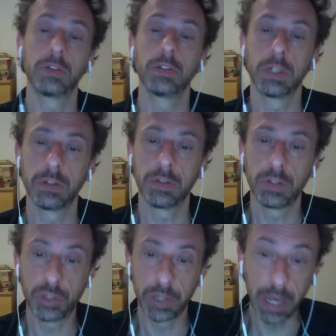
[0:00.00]
uh,
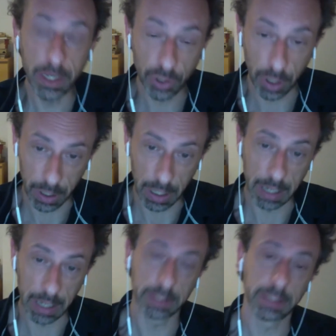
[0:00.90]
teaching HR
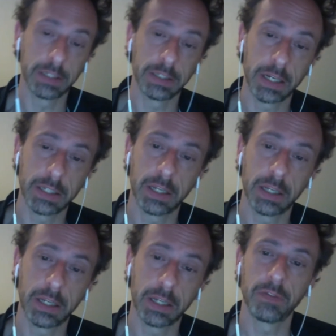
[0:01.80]
classes is asking if